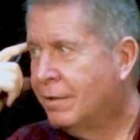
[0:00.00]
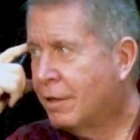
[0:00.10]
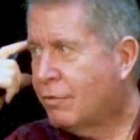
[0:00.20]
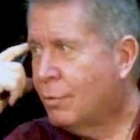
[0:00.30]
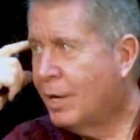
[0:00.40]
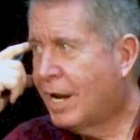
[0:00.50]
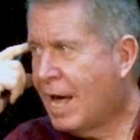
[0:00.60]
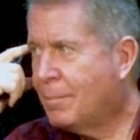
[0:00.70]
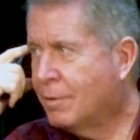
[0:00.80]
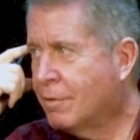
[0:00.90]
That's the way it
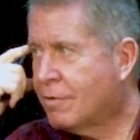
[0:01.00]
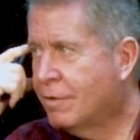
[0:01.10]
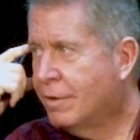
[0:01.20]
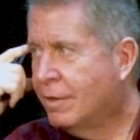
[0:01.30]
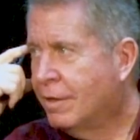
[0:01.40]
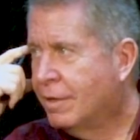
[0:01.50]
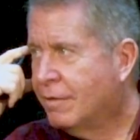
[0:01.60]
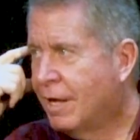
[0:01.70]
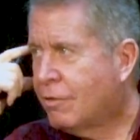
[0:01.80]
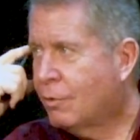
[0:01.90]
happens.
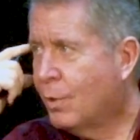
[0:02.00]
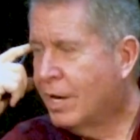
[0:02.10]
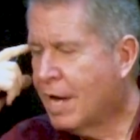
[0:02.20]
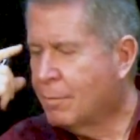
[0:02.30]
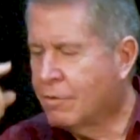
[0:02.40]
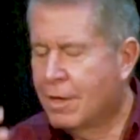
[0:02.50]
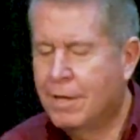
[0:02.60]
That's the way it happens.